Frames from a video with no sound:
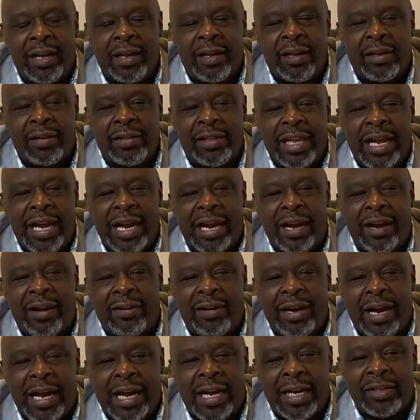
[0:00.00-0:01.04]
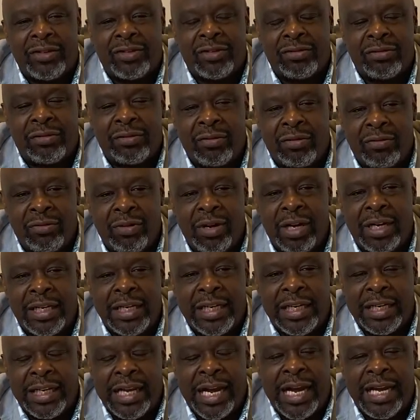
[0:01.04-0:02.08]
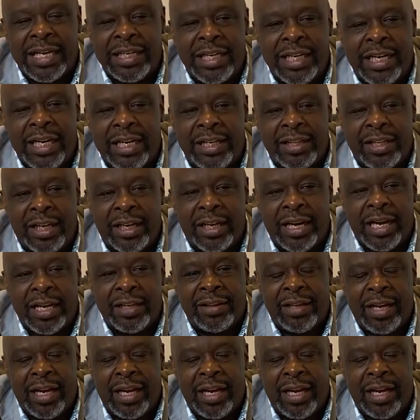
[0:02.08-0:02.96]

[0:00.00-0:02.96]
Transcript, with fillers: there has really landed in the in,